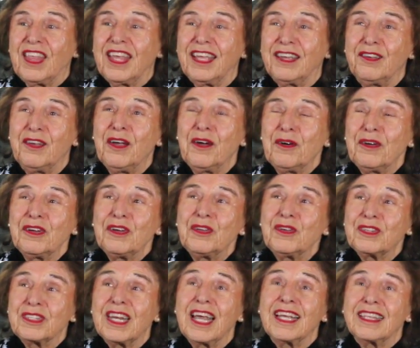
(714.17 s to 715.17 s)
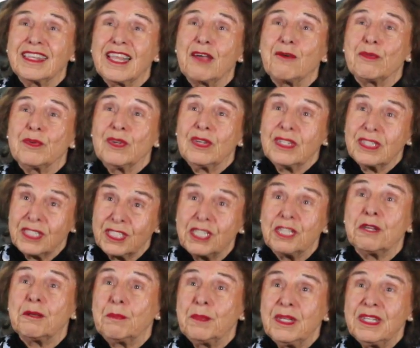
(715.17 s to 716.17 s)
they looked like they were
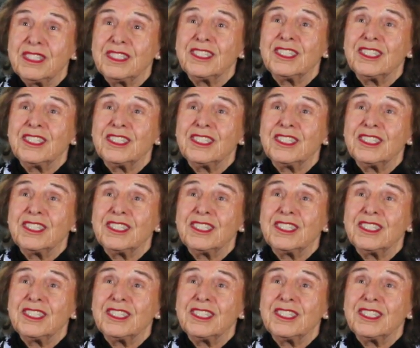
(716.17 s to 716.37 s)
legitimate,